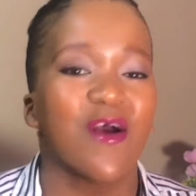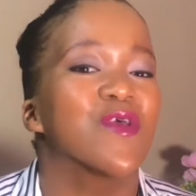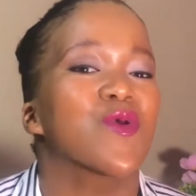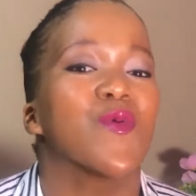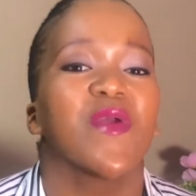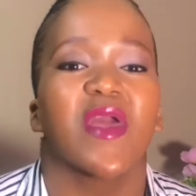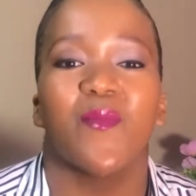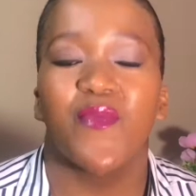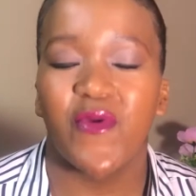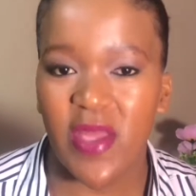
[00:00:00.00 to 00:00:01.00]
So you can
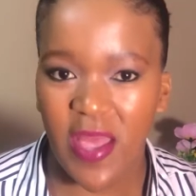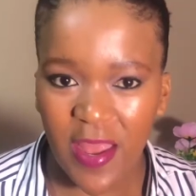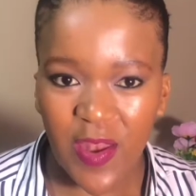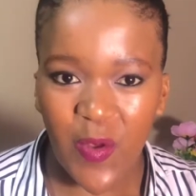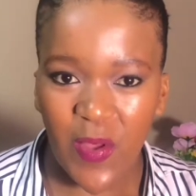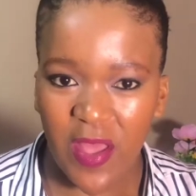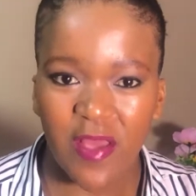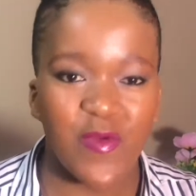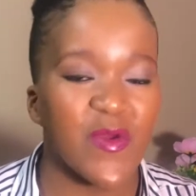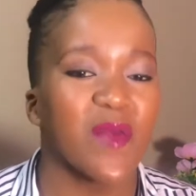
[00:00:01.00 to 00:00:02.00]
pray anywhere,
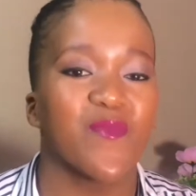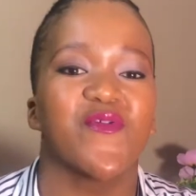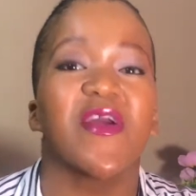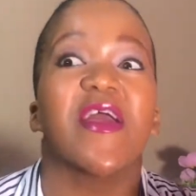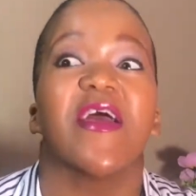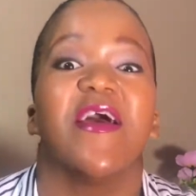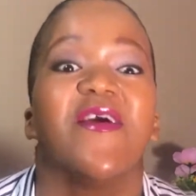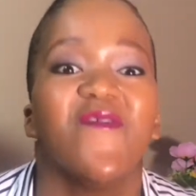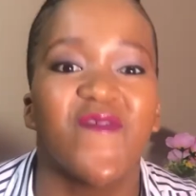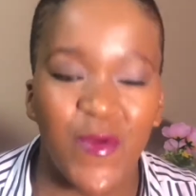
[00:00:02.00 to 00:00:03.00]
you can pray
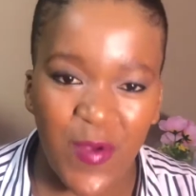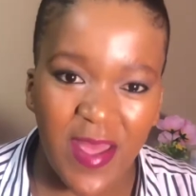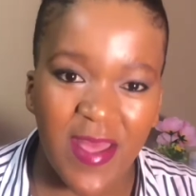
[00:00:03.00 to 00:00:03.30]
everywhere